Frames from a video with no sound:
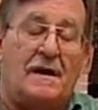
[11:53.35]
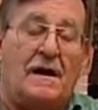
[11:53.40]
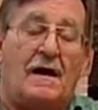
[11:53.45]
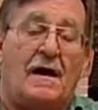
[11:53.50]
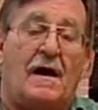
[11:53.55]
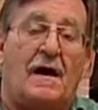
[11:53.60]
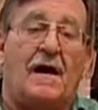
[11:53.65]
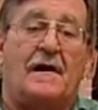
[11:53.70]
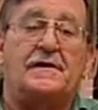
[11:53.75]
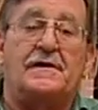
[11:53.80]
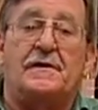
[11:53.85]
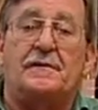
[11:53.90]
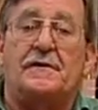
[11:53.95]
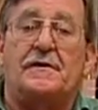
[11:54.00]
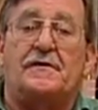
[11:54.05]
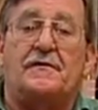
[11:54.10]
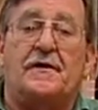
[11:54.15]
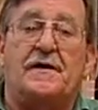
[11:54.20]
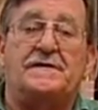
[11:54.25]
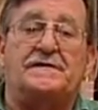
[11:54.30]
harden it
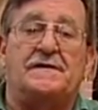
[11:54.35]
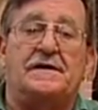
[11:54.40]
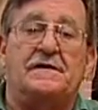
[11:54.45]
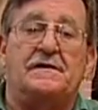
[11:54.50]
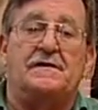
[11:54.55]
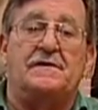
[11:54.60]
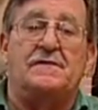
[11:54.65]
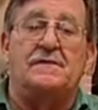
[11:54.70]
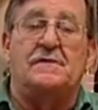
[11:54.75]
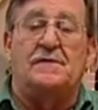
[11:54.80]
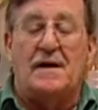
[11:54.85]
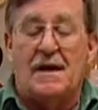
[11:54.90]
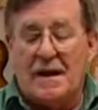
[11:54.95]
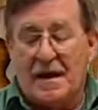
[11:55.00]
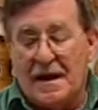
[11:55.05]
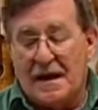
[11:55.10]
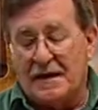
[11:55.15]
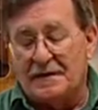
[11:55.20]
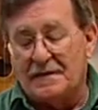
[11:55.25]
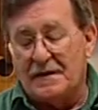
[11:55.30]
with crazy glue,
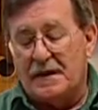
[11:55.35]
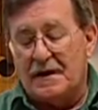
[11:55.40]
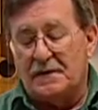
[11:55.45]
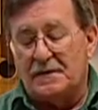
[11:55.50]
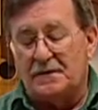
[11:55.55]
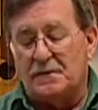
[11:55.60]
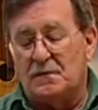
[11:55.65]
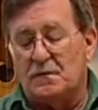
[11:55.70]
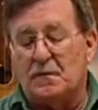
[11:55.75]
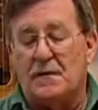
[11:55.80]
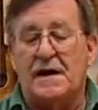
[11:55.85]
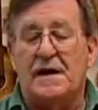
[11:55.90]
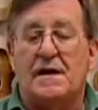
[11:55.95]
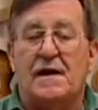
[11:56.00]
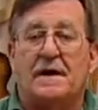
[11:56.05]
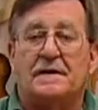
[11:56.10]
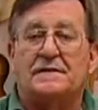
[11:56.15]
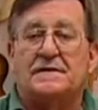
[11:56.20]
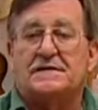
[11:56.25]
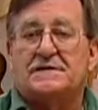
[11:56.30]
and then
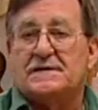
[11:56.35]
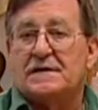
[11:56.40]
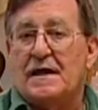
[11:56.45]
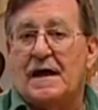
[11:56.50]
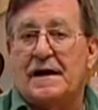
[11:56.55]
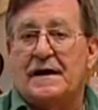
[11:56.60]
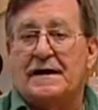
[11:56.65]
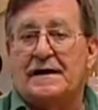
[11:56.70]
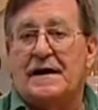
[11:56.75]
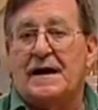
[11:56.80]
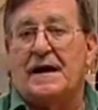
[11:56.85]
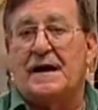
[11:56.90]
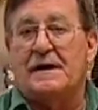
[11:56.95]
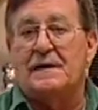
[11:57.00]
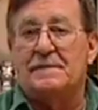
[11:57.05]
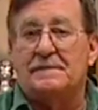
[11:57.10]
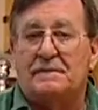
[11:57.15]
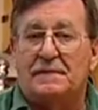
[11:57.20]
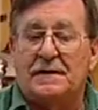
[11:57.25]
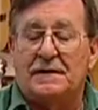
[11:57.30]
recut the slot again.
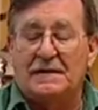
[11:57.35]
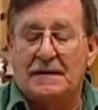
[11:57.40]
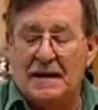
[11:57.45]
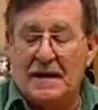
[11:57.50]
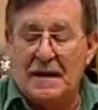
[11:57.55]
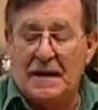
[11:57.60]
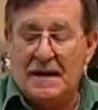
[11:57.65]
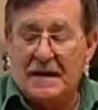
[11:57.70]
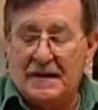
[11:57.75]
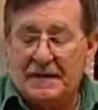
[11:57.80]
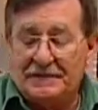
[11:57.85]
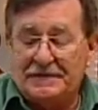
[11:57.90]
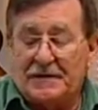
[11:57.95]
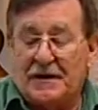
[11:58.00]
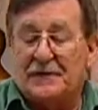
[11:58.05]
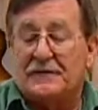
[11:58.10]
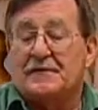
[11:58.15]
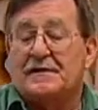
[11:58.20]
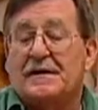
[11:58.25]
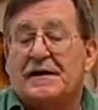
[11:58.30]
But
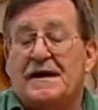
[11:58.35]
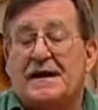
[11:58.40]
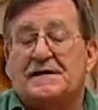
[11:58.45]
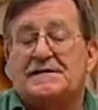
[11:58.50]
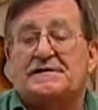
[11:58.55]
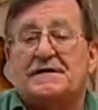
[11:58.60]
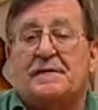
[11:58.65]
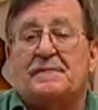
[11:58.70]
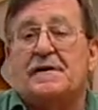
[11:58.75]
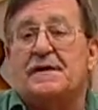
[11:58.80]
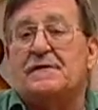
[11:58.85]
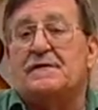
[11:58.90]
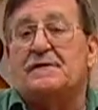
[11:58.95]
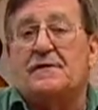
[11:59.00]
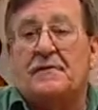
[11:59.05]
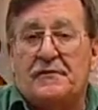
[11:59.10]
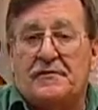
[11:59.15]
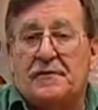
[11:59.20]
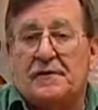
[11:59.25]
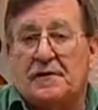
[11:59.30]
generally, that's something a
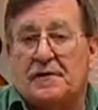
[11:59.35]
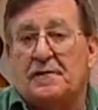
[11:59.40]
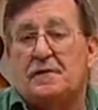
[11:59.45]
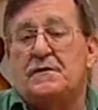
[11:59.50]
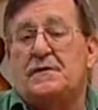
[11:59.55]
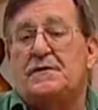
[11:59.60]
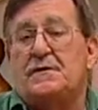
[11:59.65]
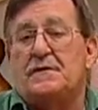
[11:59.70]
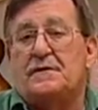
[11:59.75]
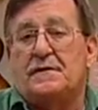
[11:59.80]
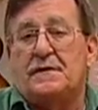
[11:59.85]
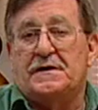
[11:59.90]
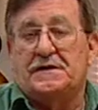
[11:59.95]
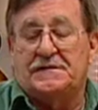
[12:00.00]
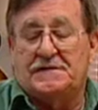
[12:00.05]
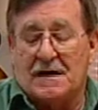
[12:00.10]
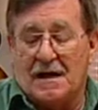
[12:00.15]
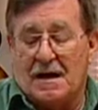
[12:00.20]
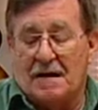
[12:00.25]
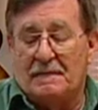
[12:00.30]
luthier would do in a
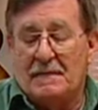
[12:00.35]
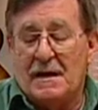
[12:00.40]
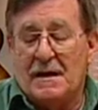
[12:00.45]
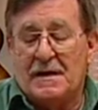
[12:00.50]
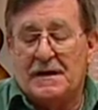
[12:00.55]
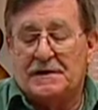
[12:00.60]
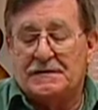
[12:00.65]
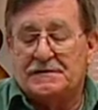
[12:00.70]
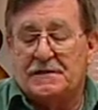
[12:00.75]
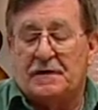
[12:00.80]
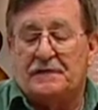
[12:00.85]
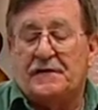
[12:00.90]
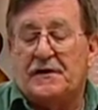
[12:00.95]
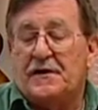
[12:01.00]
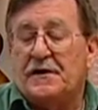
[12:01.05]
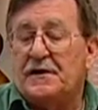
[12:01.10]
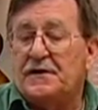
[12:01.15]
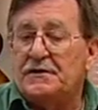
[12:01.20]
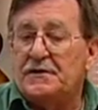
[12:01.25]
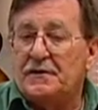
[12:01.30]
shop. So if you're
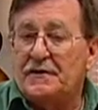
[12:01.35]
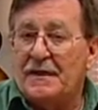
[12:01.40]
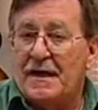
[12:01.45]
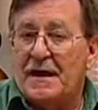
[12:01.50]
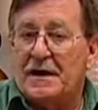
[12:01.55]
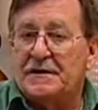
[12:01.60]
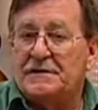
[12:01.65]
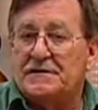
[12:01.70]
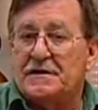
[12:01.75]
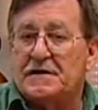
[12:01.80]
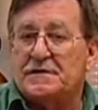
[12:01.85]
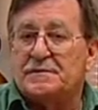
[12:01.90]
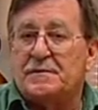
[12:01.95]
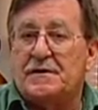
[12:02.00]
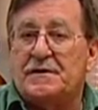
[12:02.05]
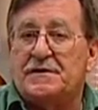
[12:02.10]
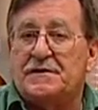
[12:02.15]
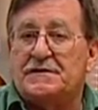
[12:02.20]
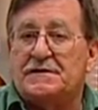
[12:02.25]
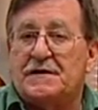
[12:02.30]
going to do that
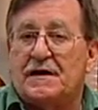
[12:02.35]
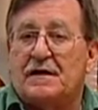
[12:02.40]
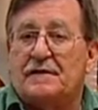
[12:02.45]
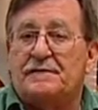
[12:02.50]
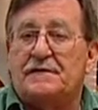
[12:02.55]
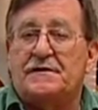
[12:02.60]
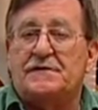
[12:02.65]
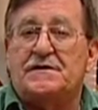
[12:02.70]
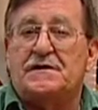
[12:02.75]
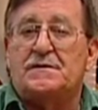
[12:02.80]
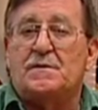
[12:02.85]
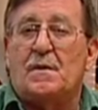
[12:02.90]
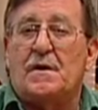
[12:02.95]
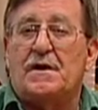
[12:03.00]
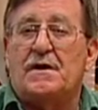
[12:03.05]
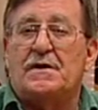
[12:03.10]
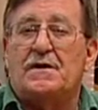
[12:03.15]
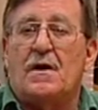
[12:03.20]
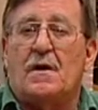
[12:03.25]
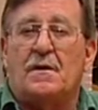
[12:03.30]
adjustment yourself, you just
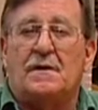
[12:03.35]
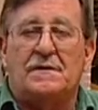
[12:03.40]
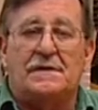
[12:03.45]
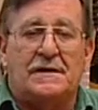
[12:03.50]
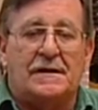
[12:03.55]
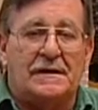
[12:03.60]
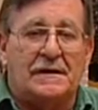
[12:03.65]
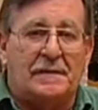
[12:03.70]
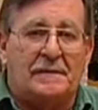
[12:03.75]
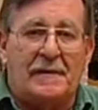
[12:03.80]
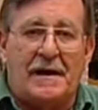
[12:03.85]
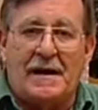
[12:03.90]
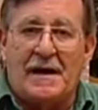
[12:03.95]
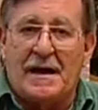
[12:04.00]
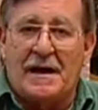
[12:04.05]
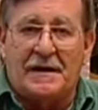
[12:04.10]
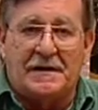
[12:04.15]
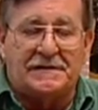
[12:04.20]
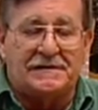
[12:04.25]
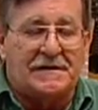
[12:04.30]
want to go a little bit
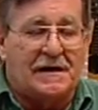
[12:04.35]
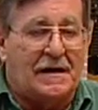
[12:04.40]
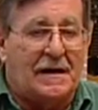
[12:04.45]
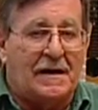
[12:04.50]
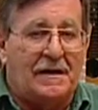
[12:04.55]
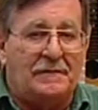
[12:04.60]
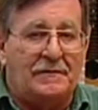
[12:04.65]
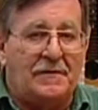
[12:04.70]
at a time.